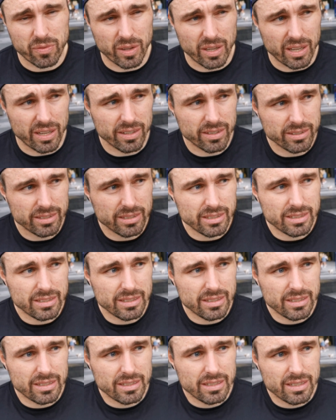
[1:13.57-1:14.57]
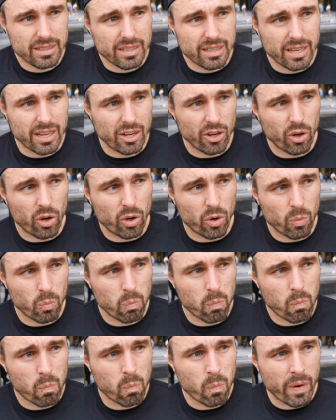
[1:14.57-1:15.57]
Fear. You
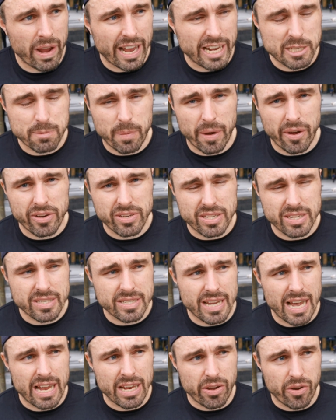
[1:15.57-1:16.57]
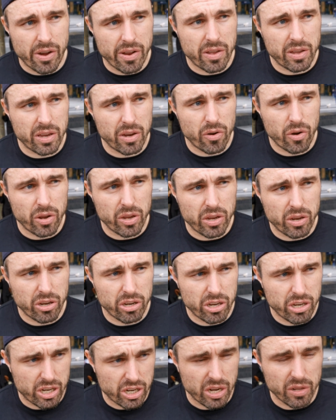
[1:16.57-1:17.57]
know, we experienced it inside,
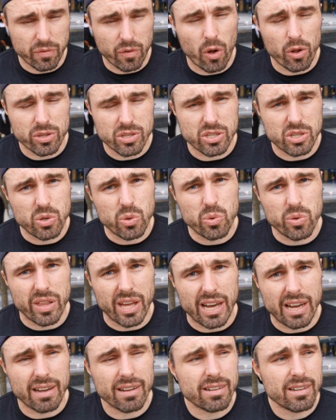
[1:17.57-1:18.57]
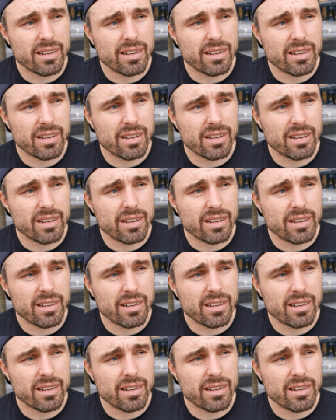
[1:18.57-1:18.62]
you can afford to do that.